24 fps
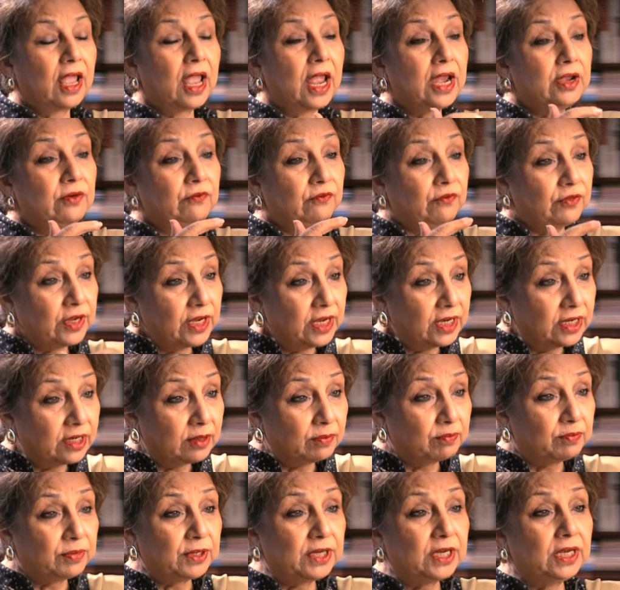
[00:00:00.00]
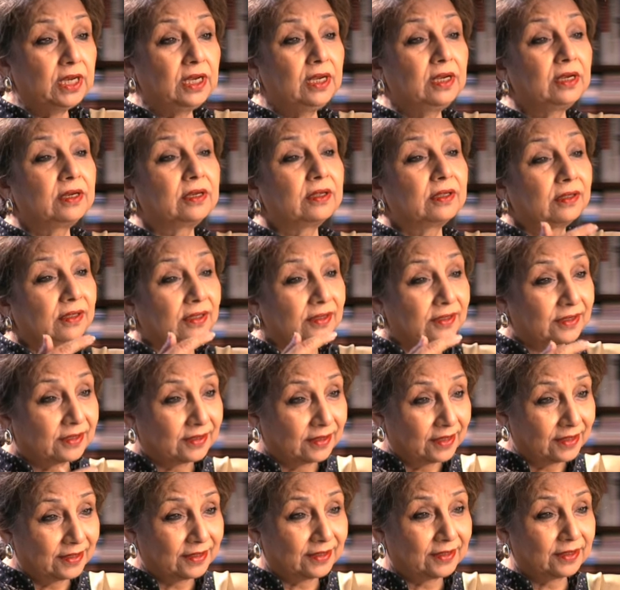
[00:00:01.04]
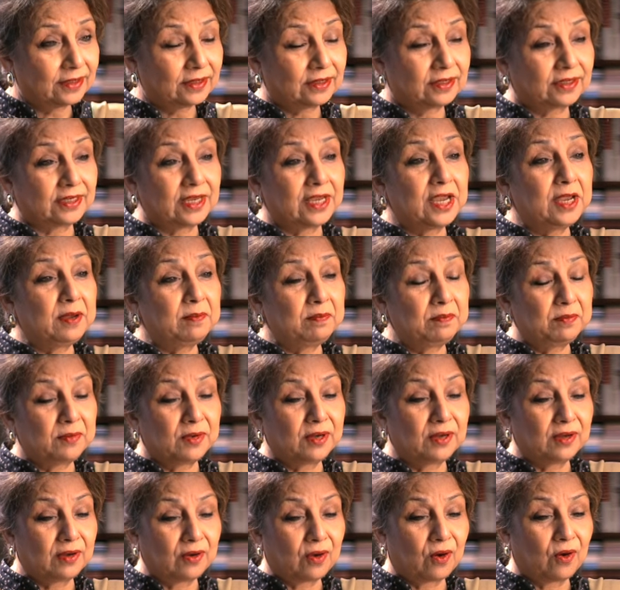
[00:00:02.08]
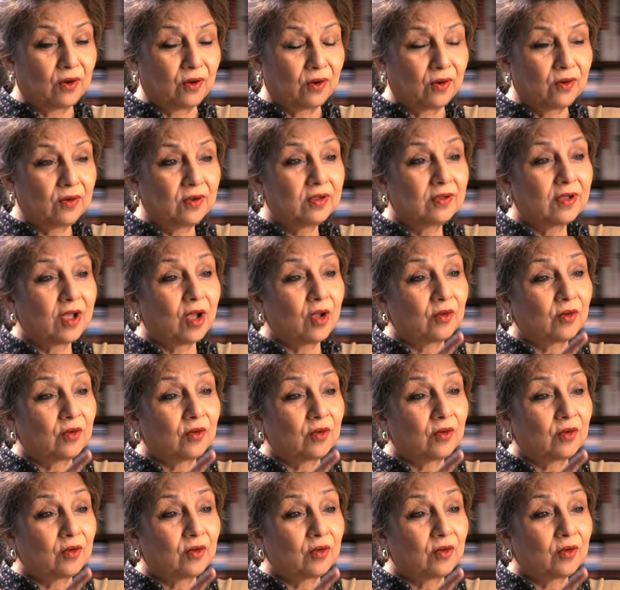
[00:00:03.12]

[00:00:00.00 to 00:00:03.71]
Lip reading: And we repealed this same law